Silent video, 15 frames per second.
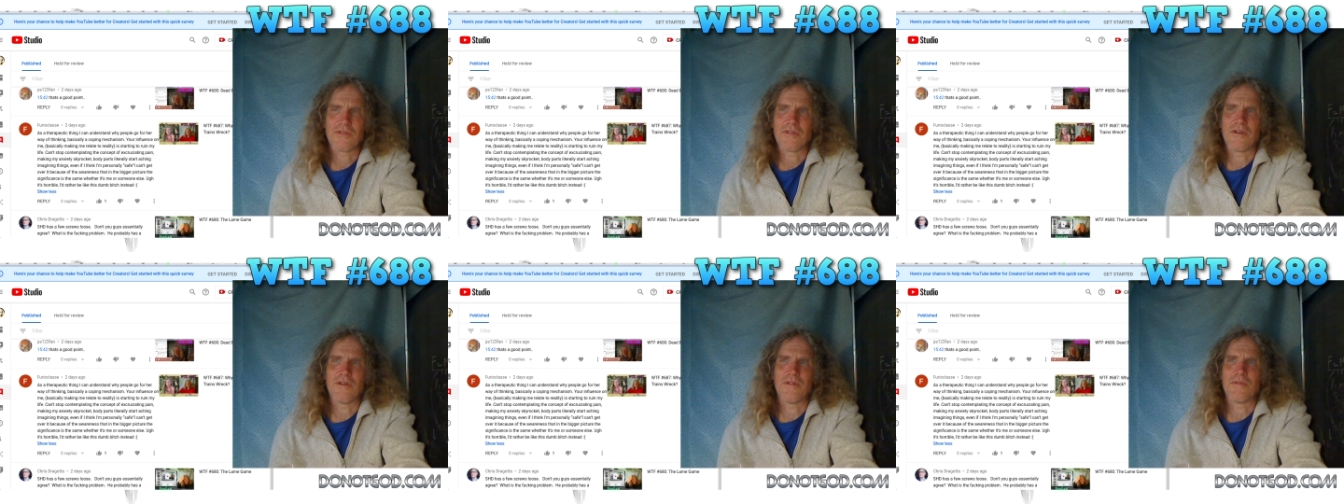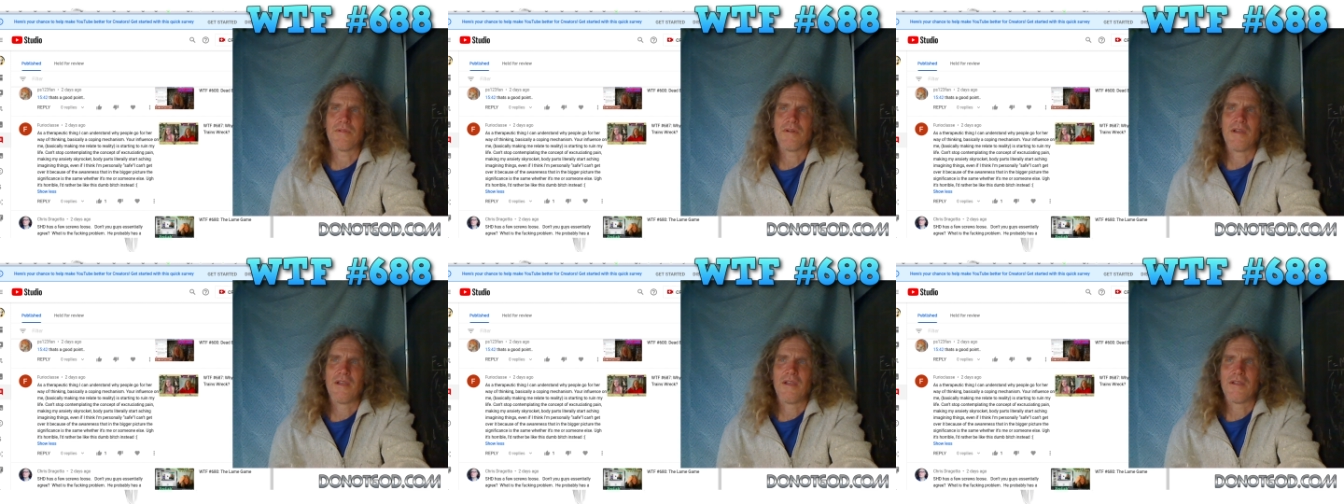
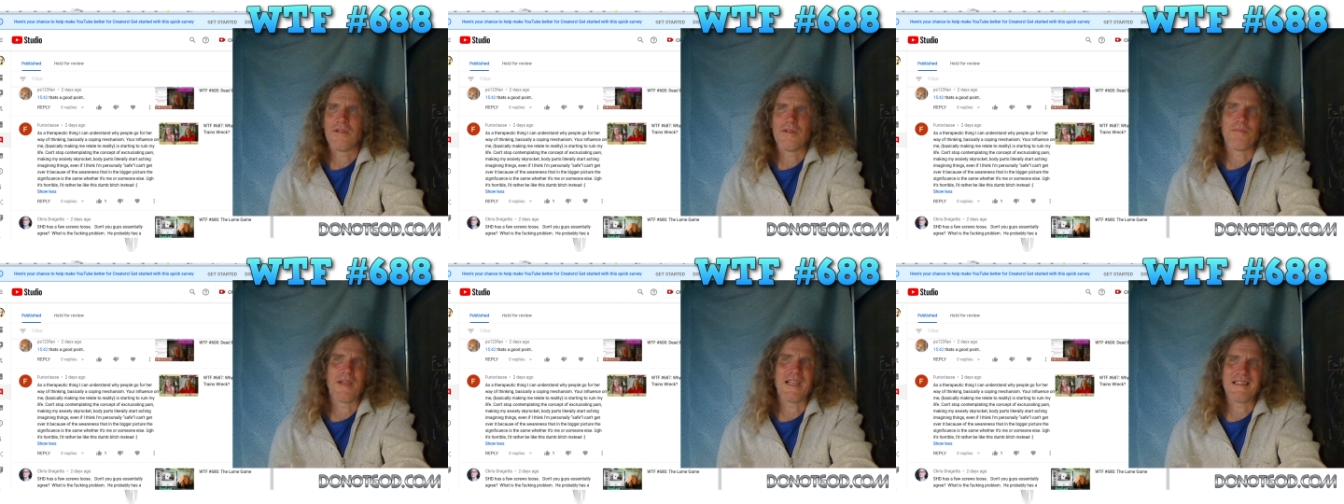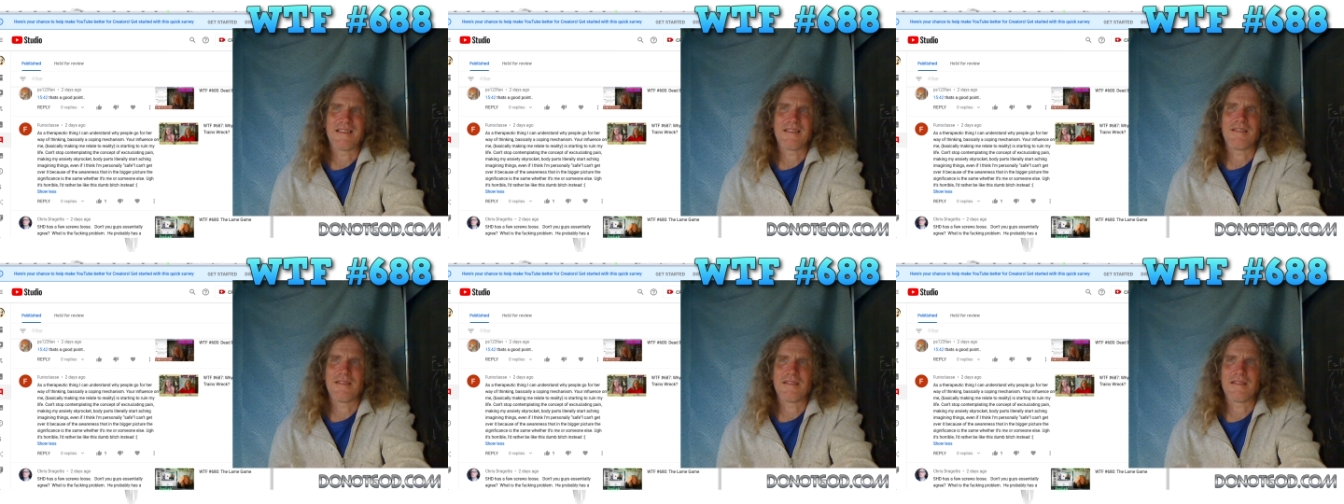So you're
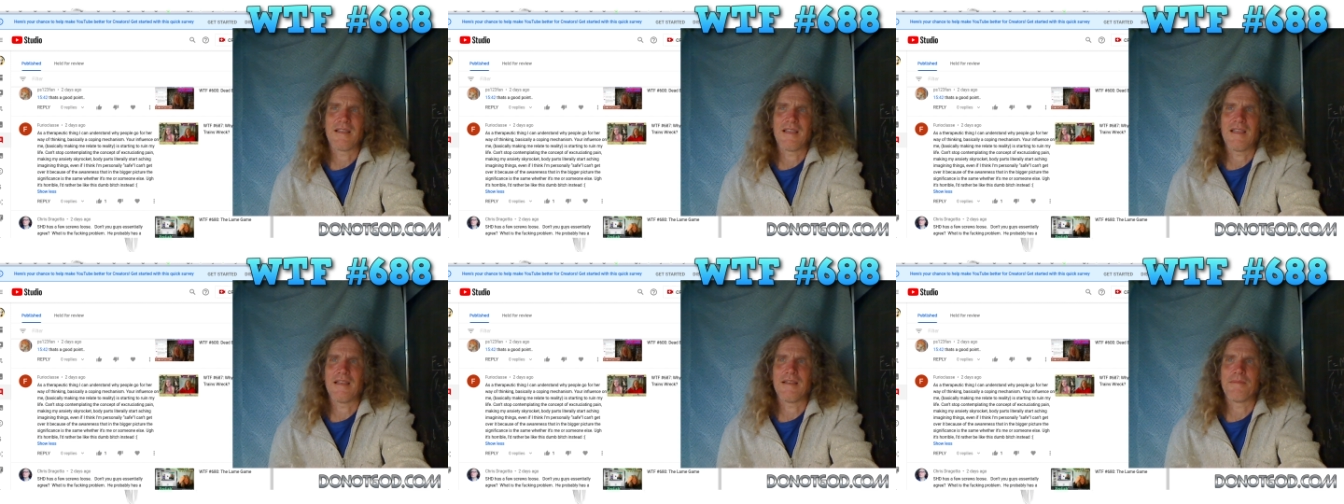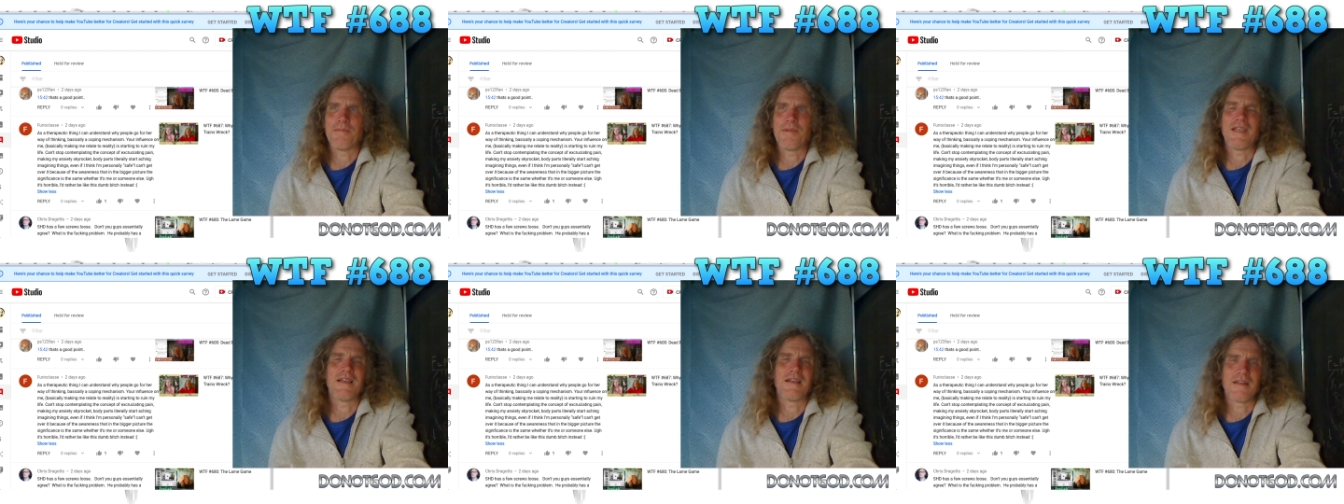basically saying
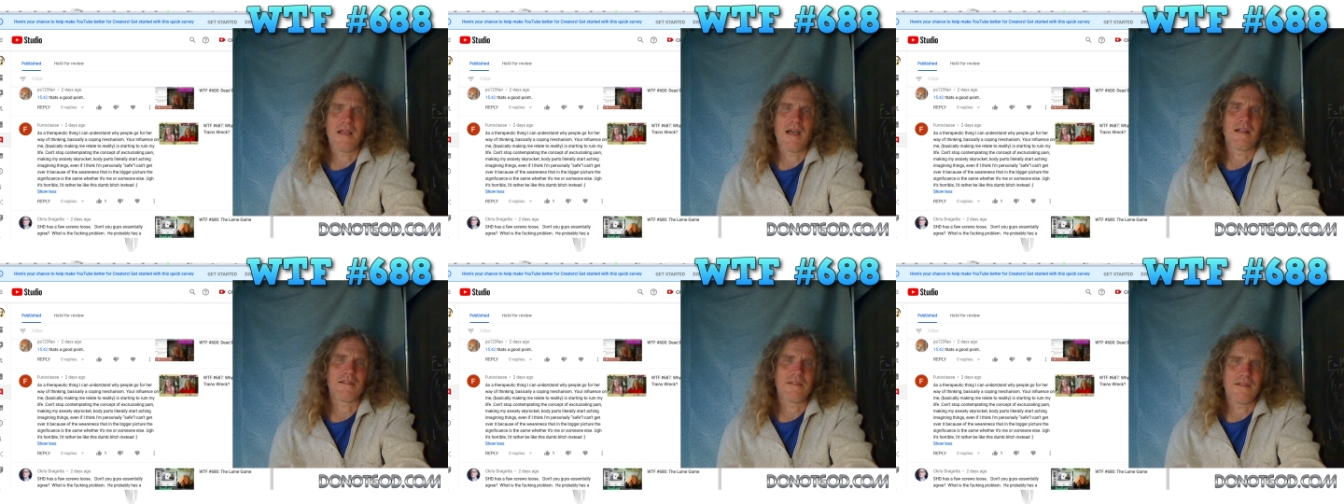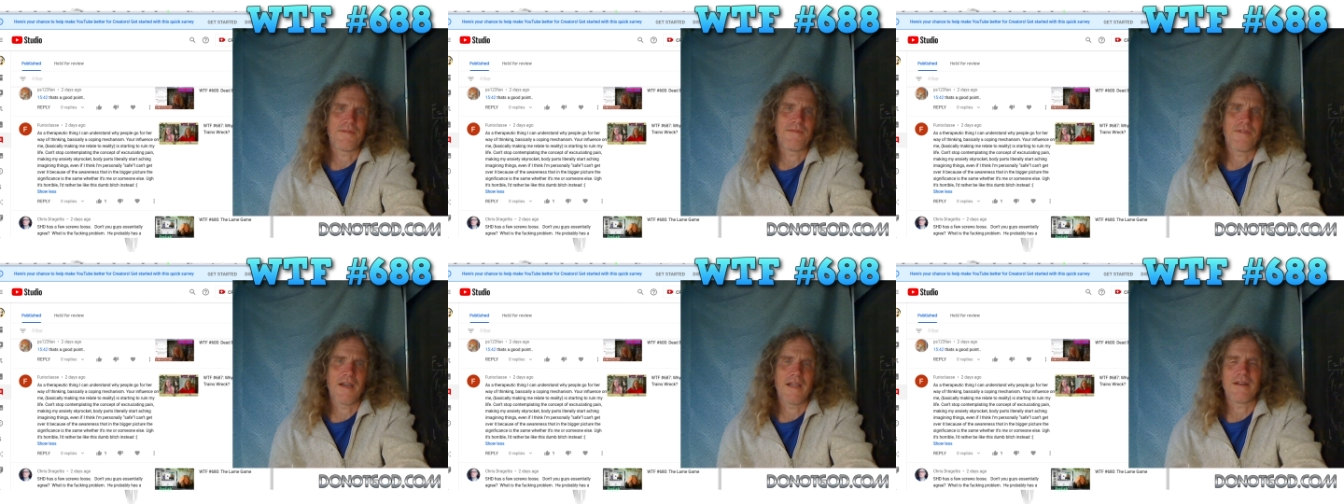being a
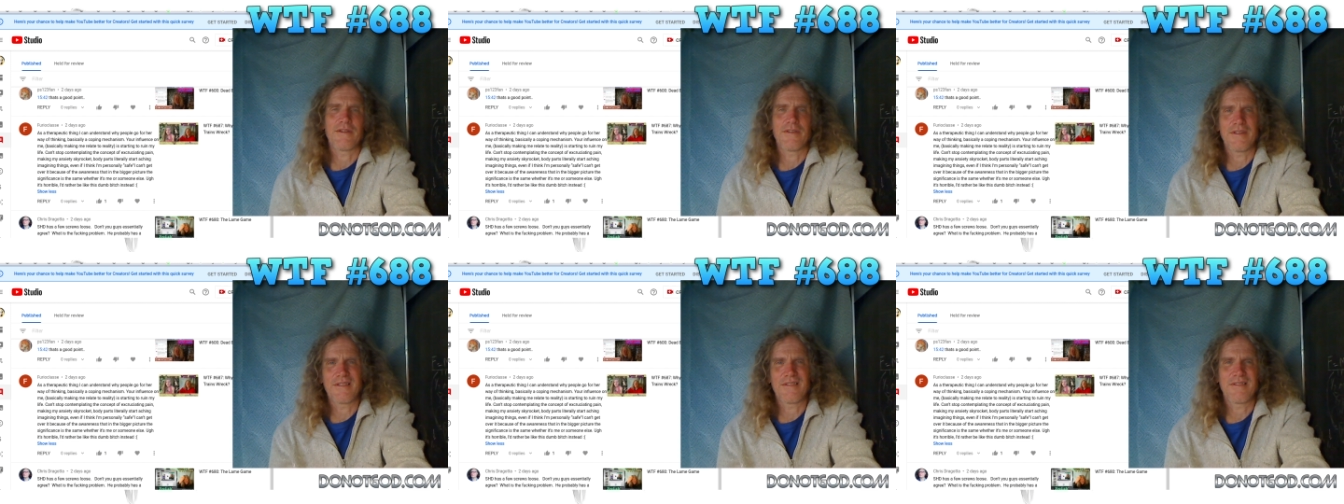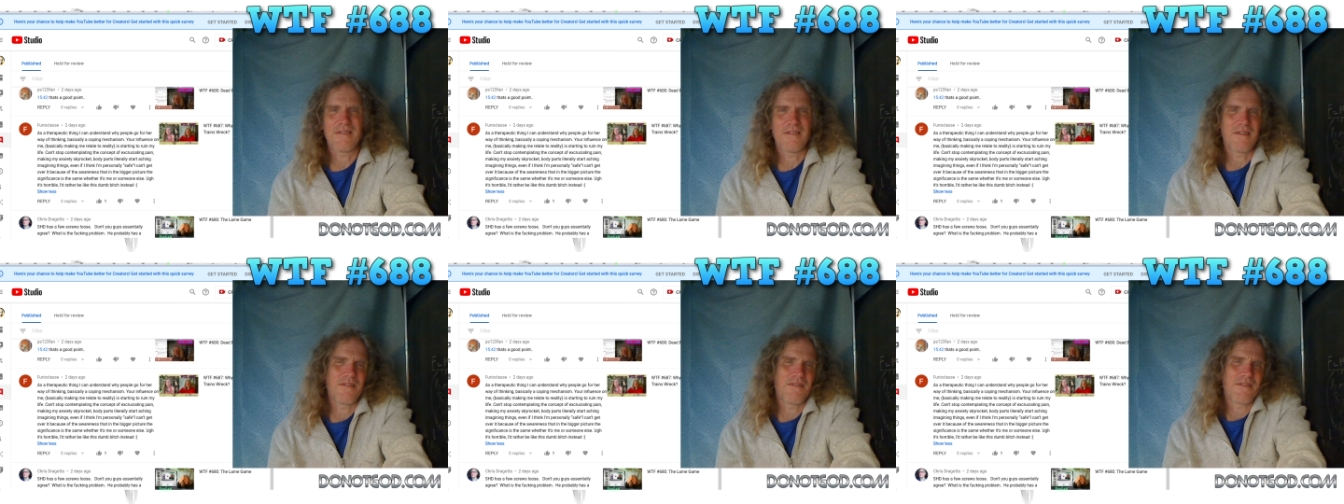Nazi fighter
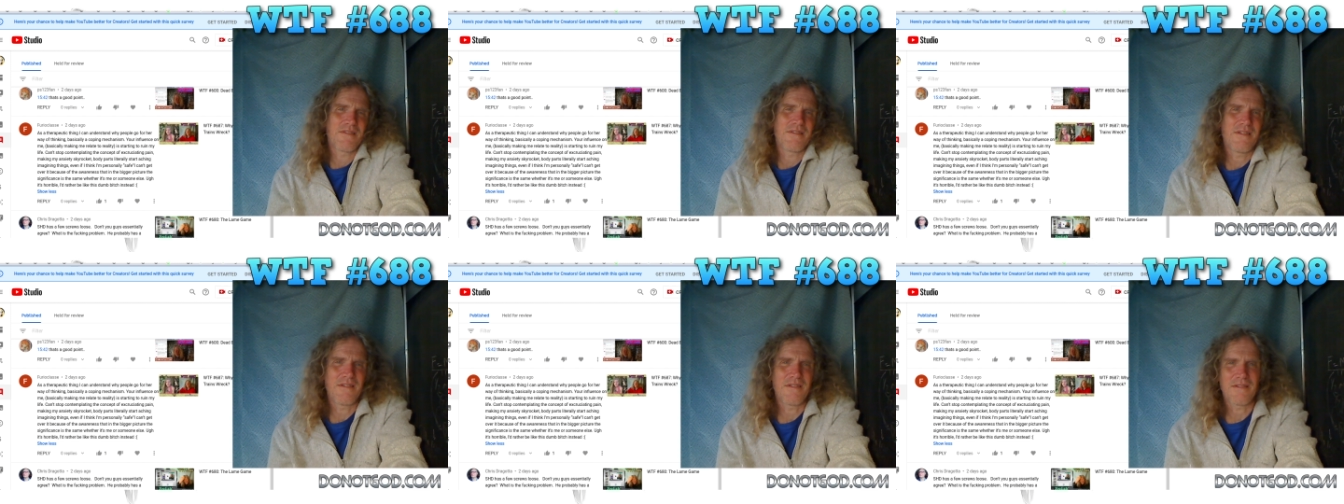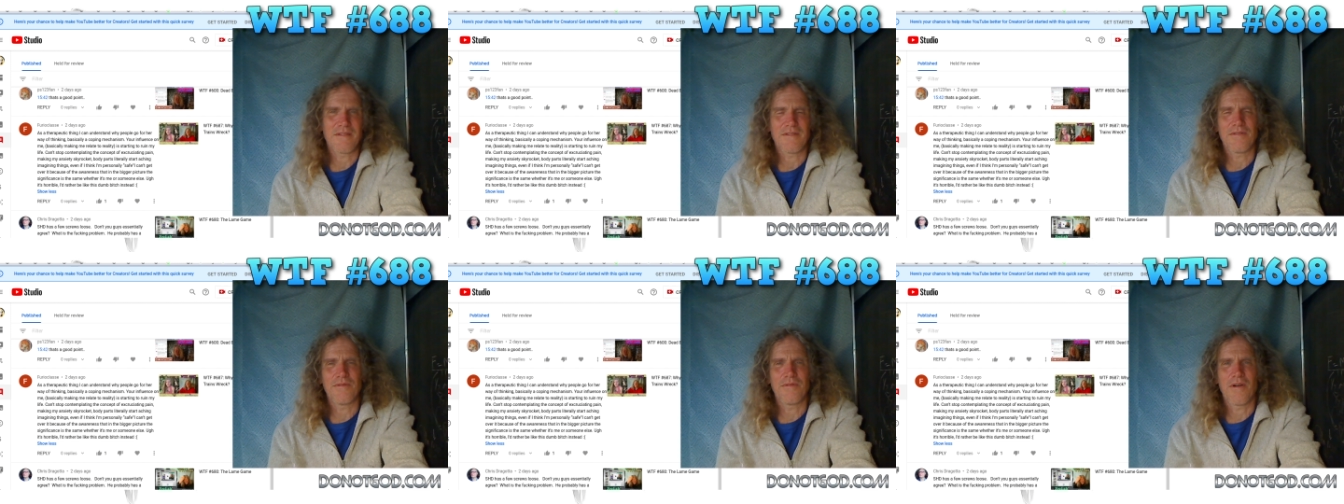is you know it's not
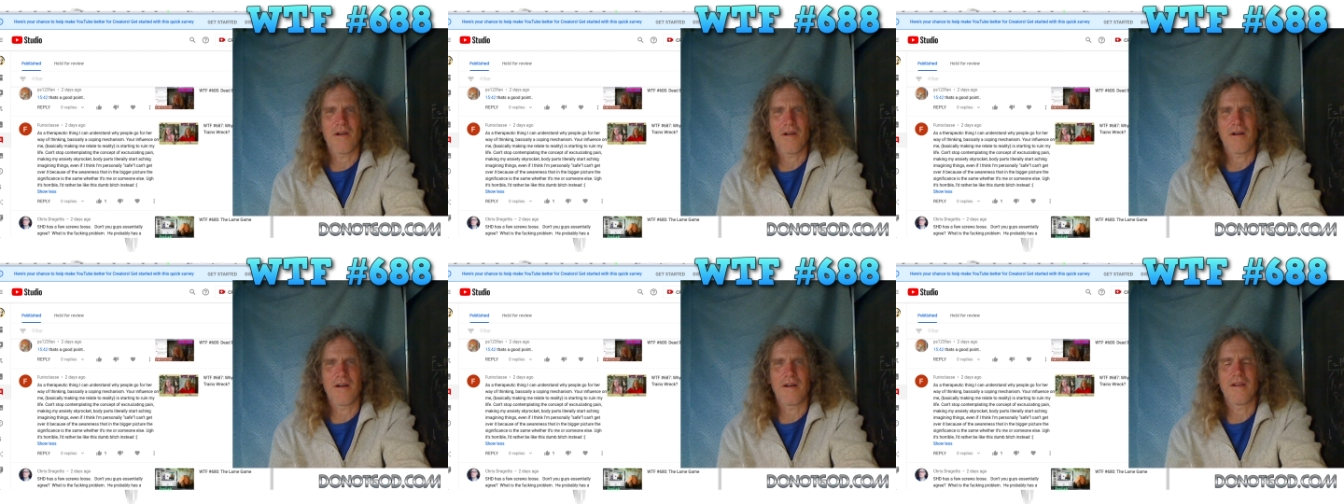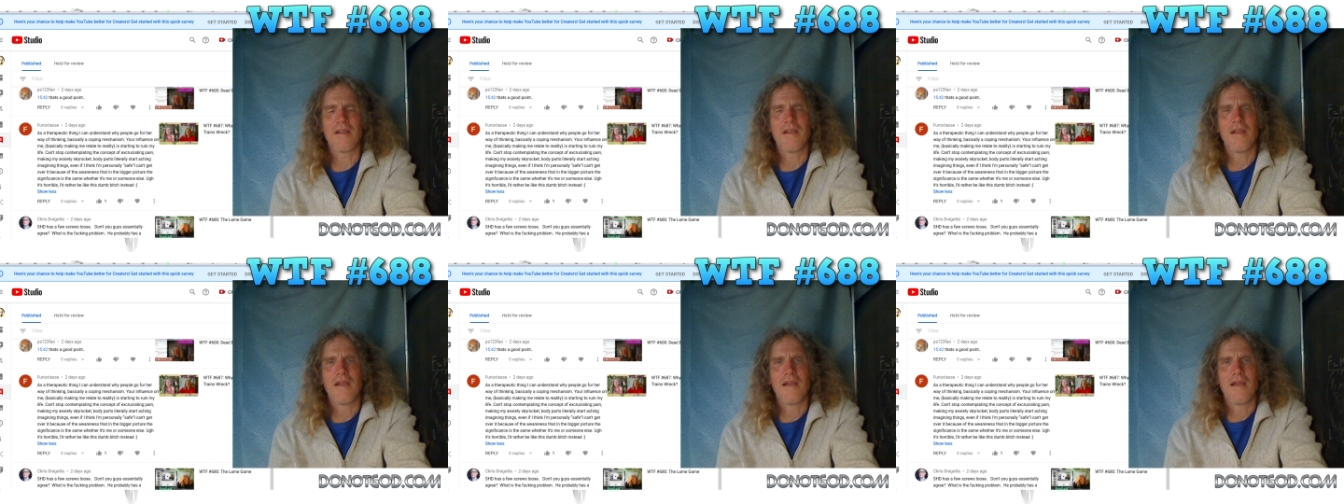it's too hard.